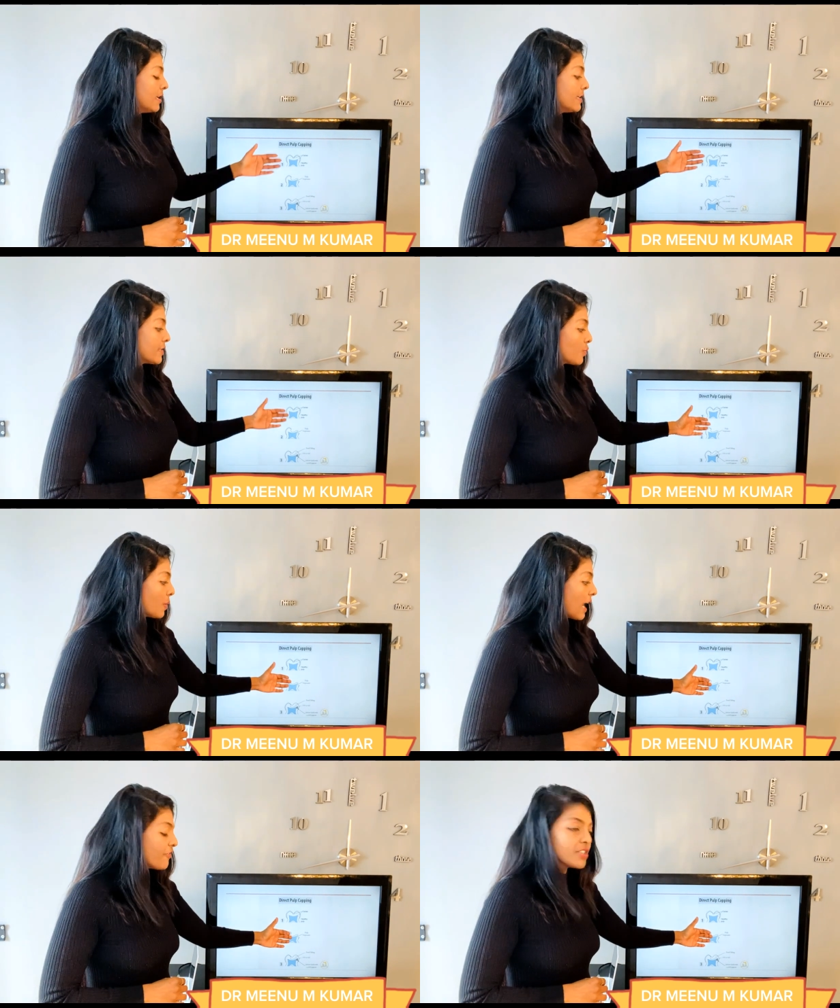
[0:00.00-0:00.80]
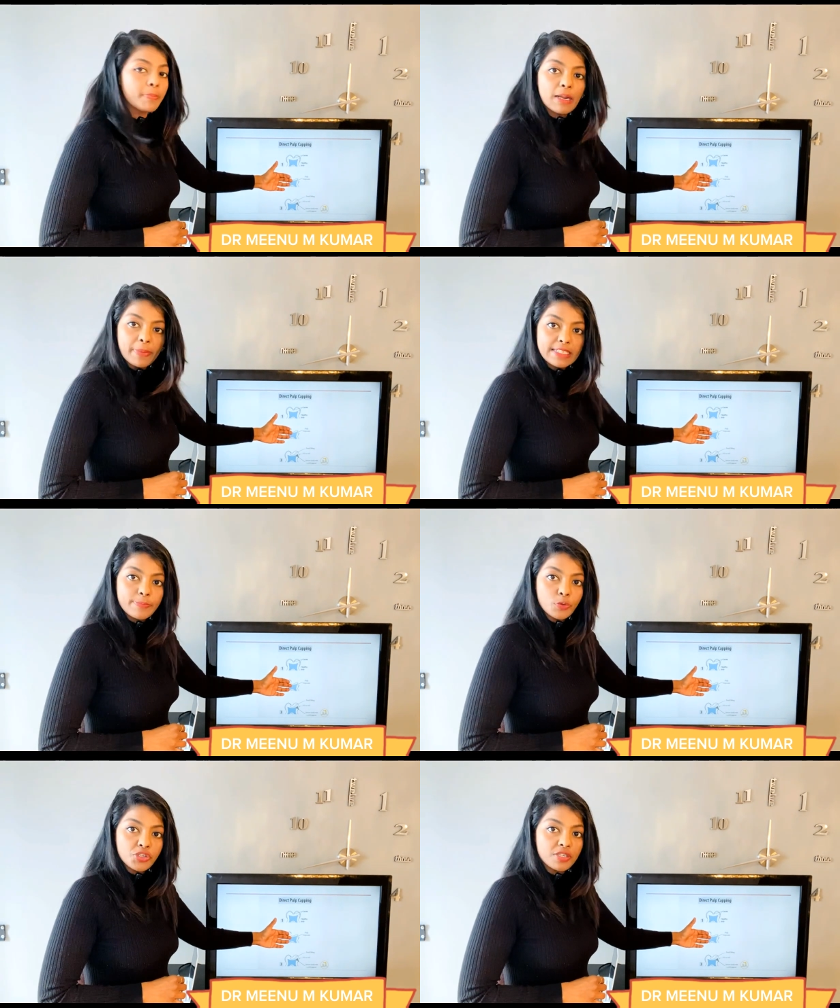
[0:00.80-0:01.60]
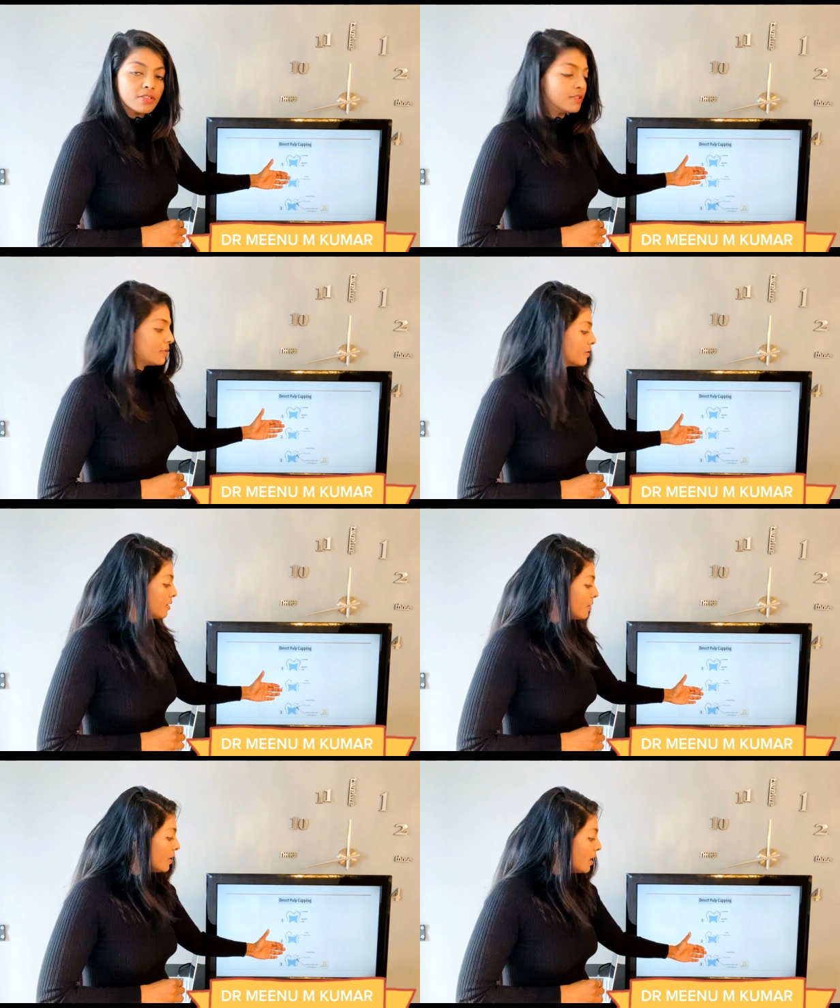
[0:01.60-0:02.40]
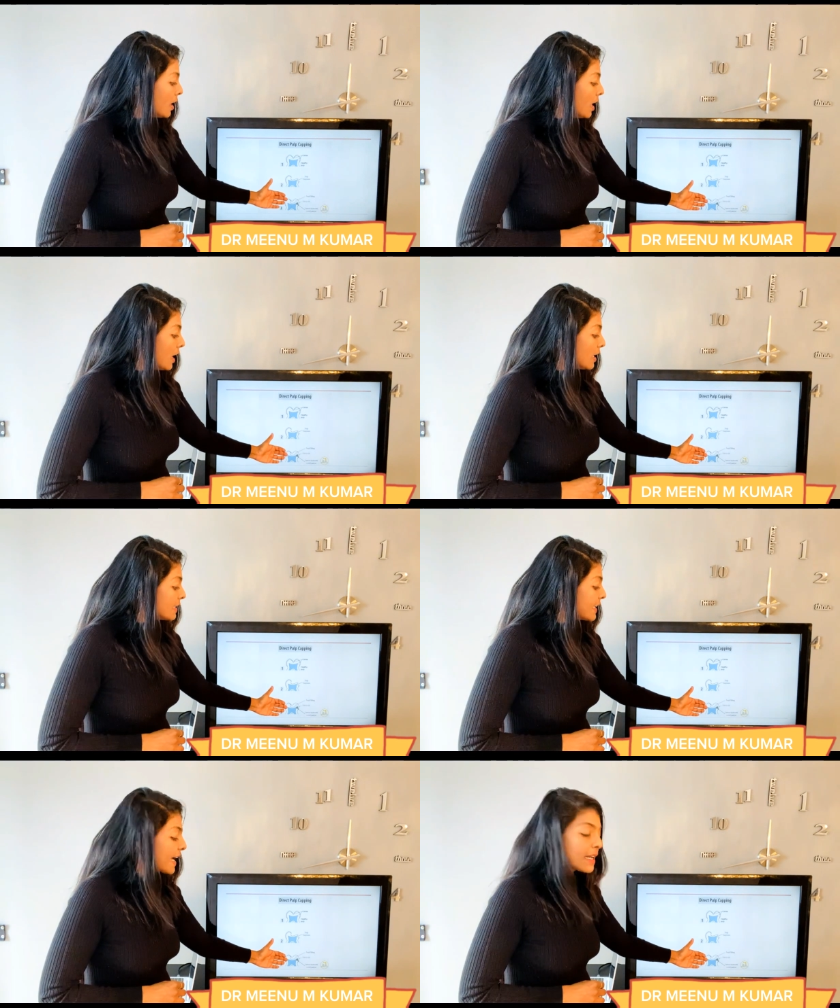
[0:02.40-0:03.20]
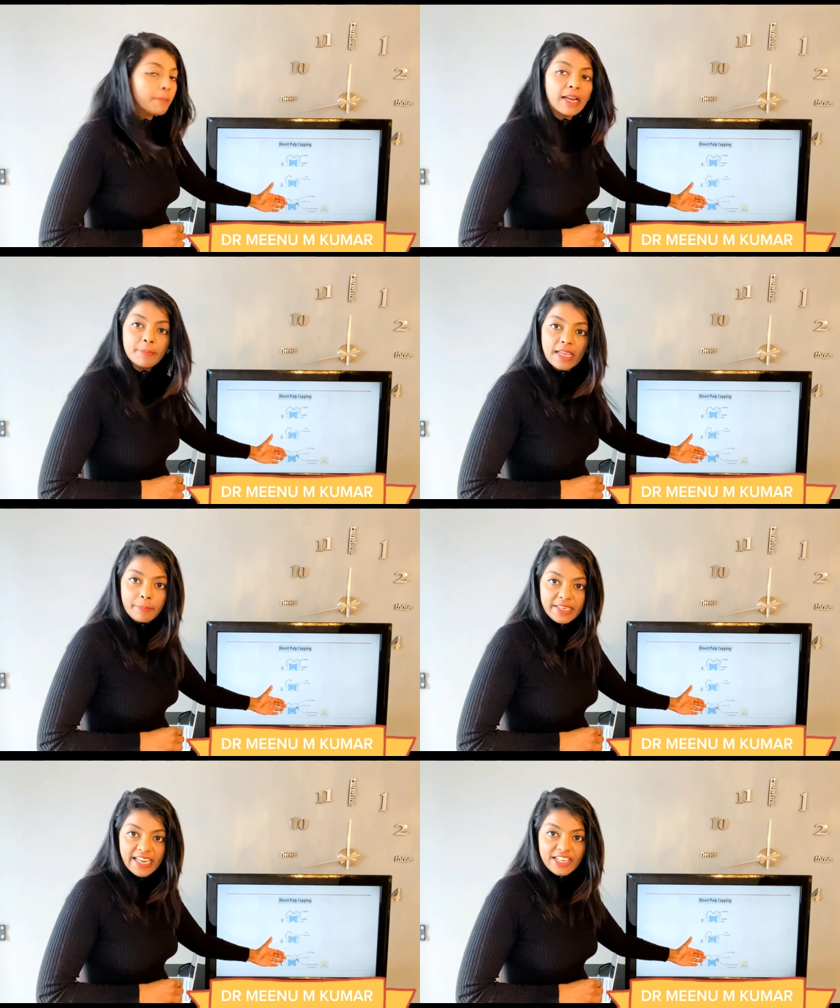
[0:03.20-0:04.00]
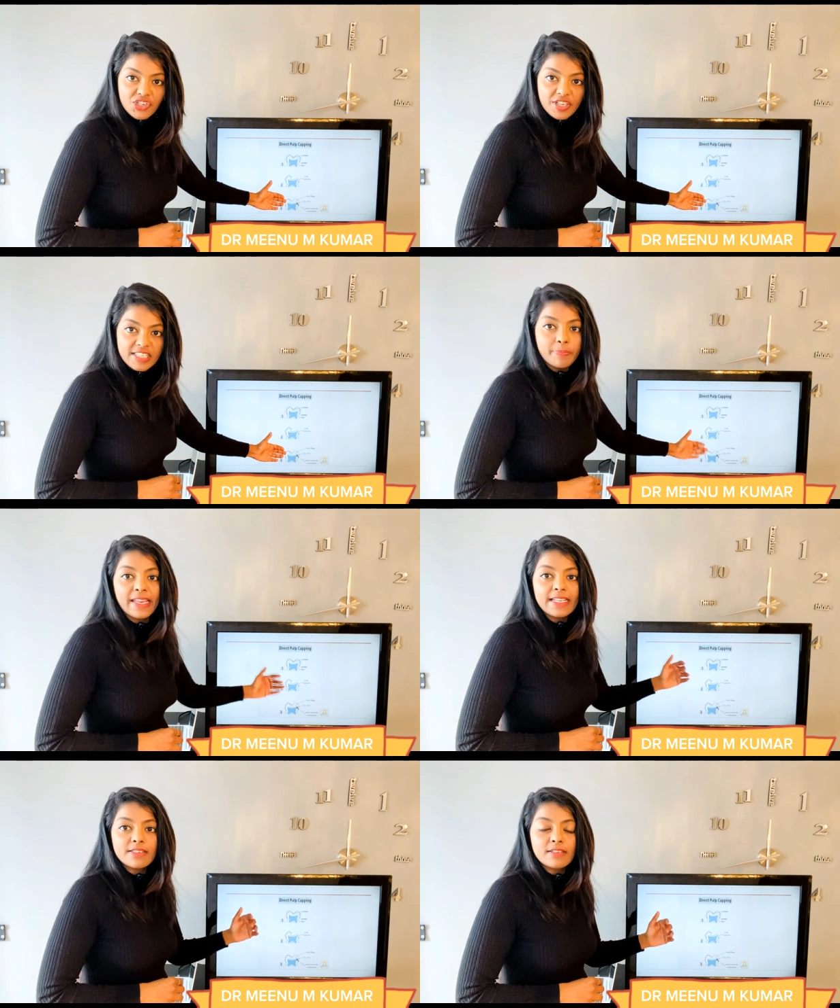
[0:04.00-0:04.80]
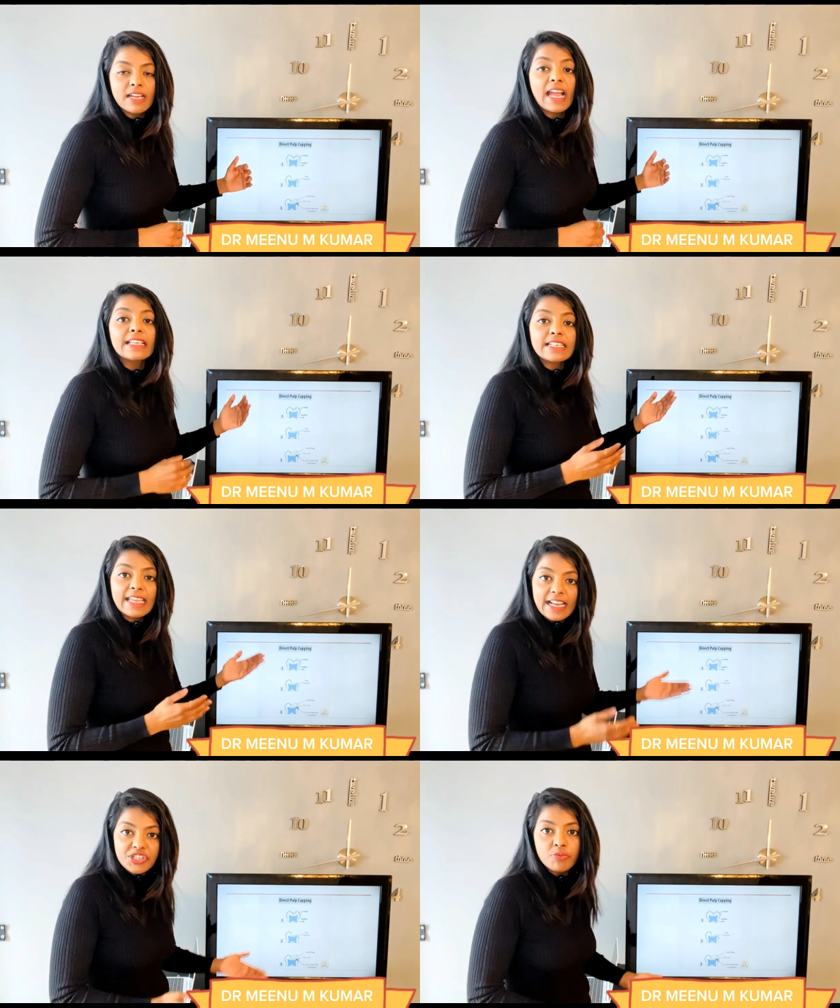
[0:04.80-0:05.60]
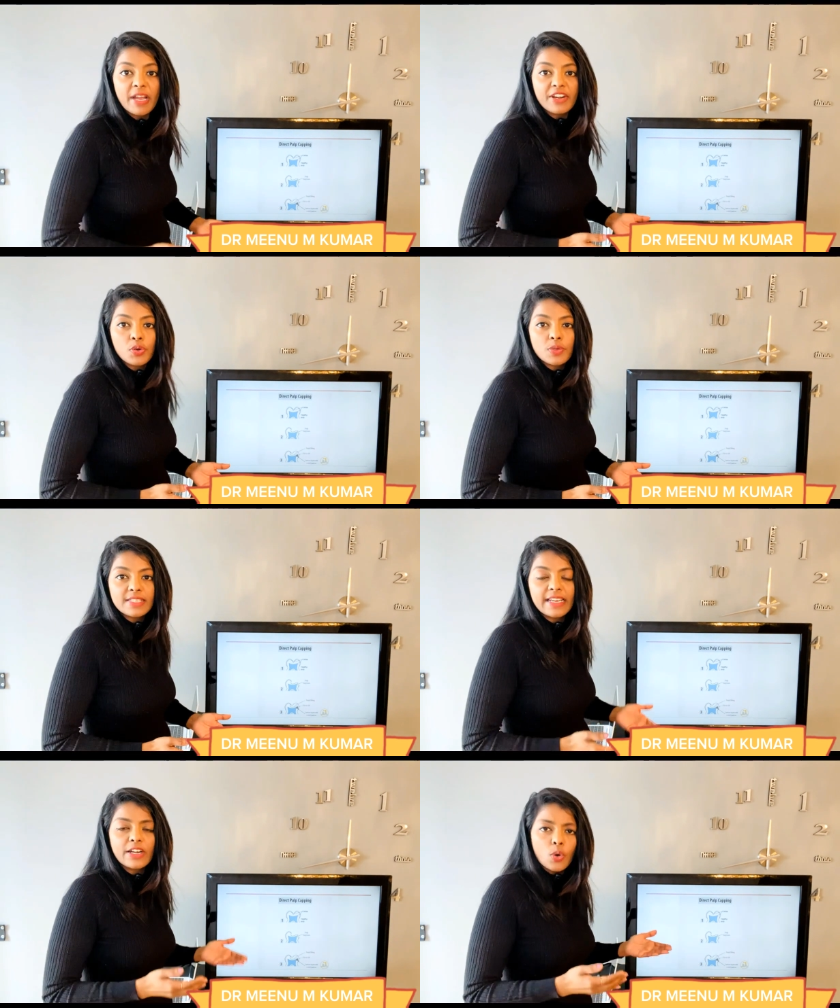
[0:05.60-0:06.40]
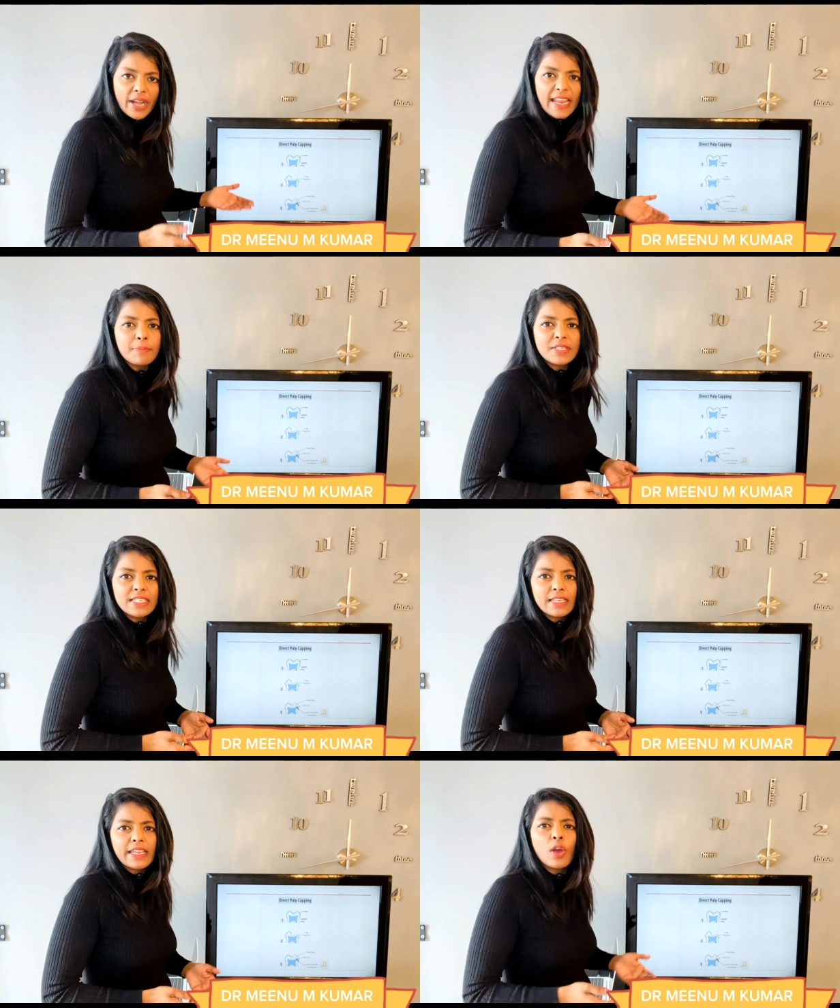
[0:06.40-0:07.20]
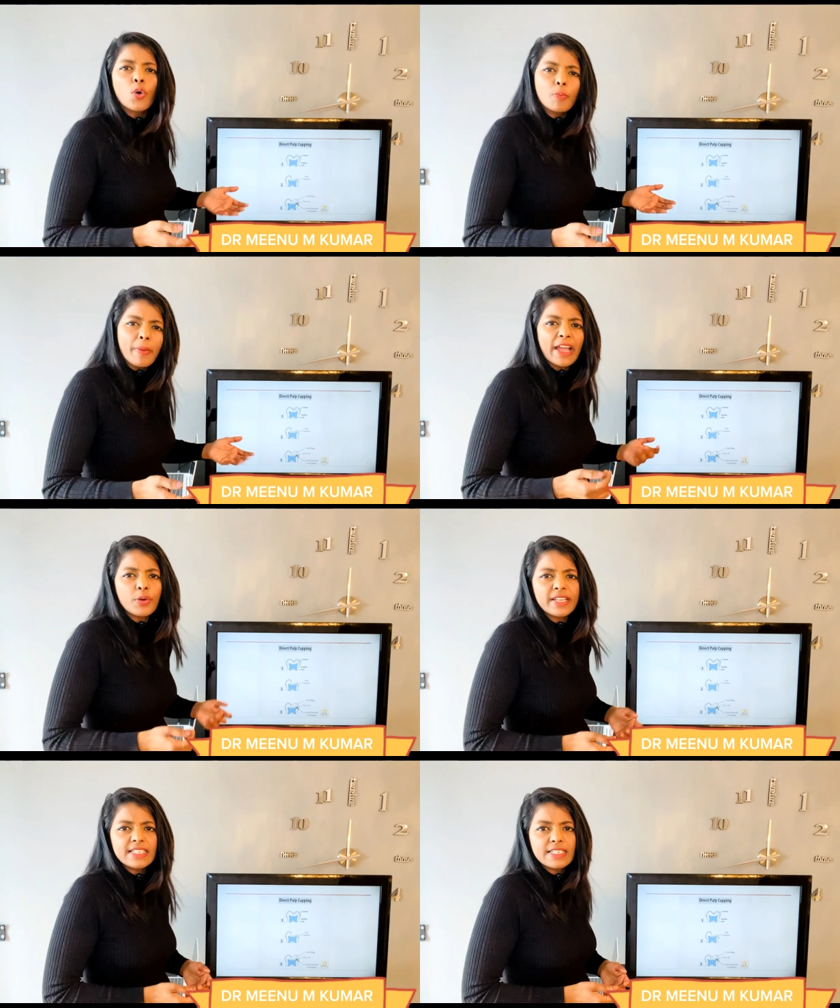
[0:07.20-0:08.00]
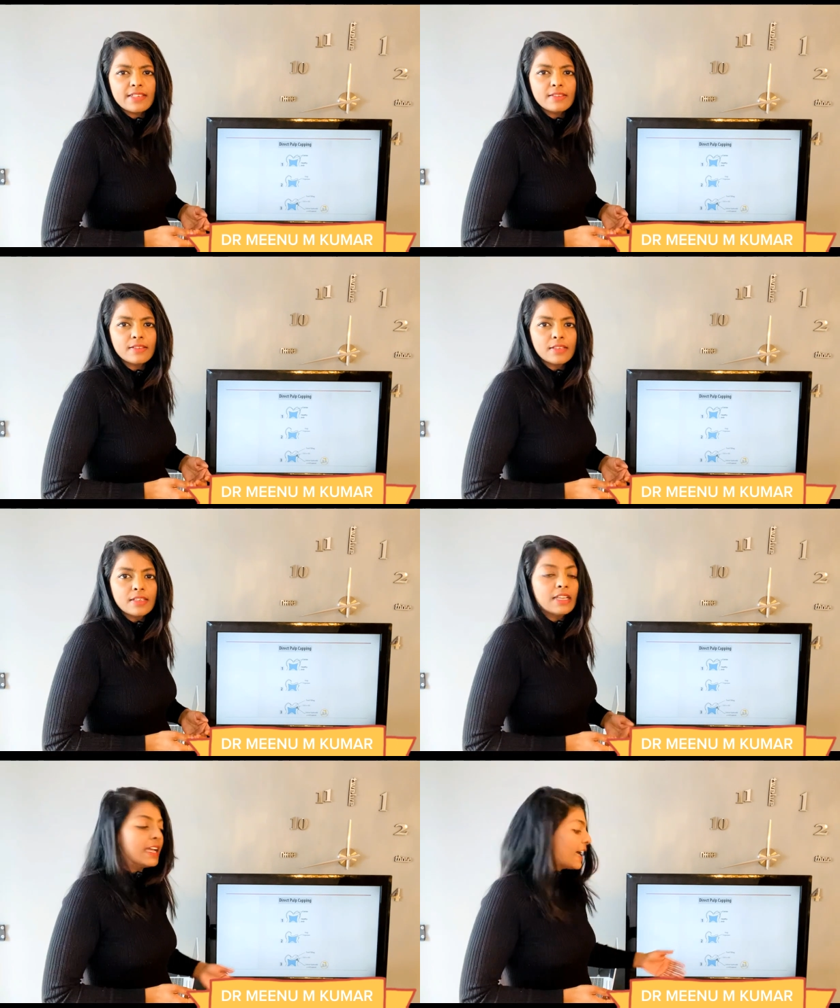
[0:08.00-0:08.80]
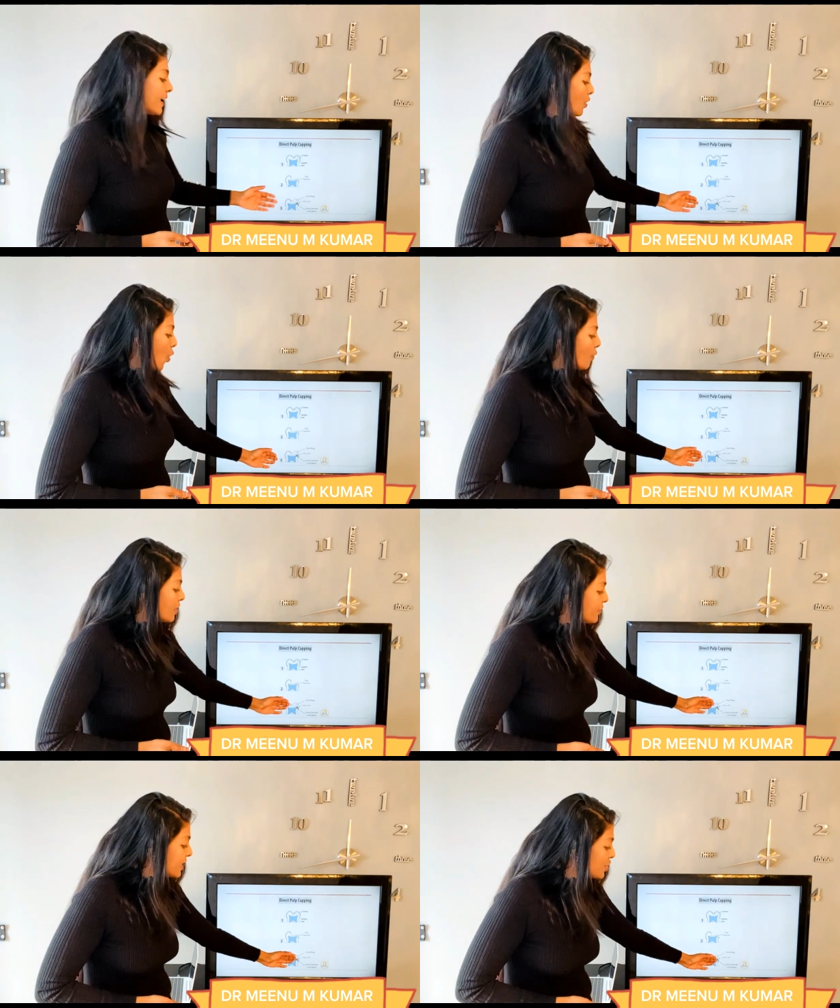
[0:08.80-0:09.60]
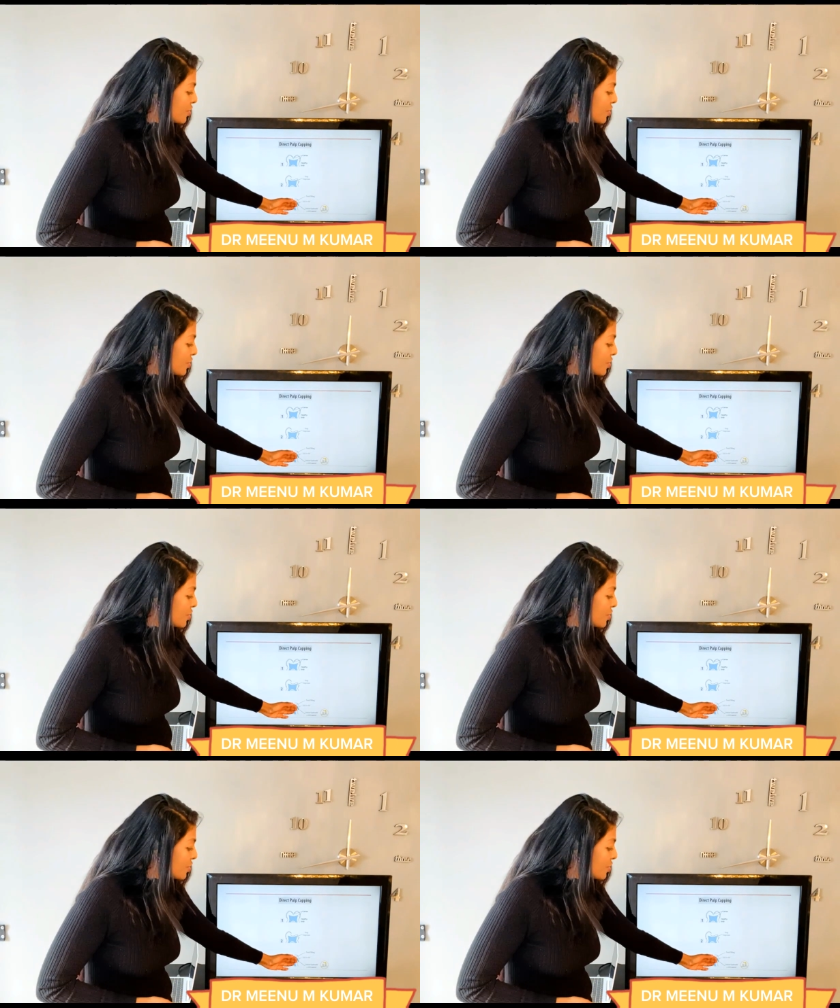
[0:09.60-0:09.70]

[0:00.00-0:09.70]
So after pulp exposure, the direct pulp capping agent is placed, either calcium hydroxide or MTA or biodentine, and over which